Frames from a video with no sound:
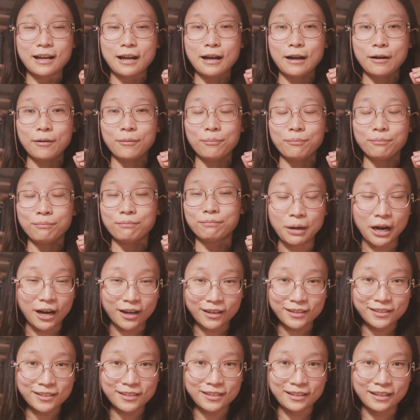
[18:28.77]
a
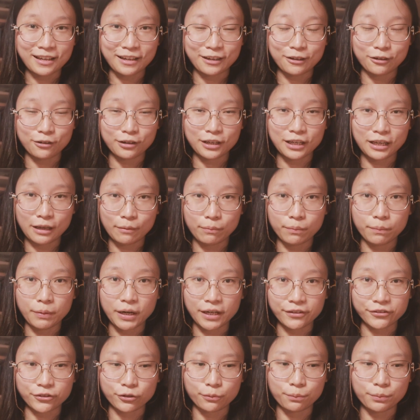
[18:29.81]
box that you keep
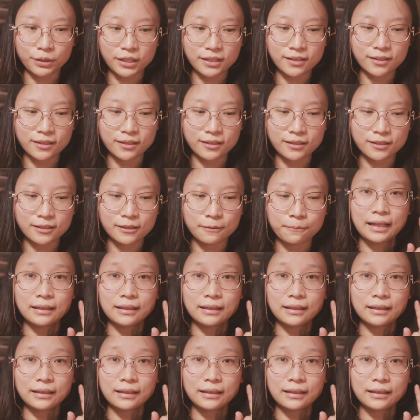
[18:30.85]
puzzle pieces.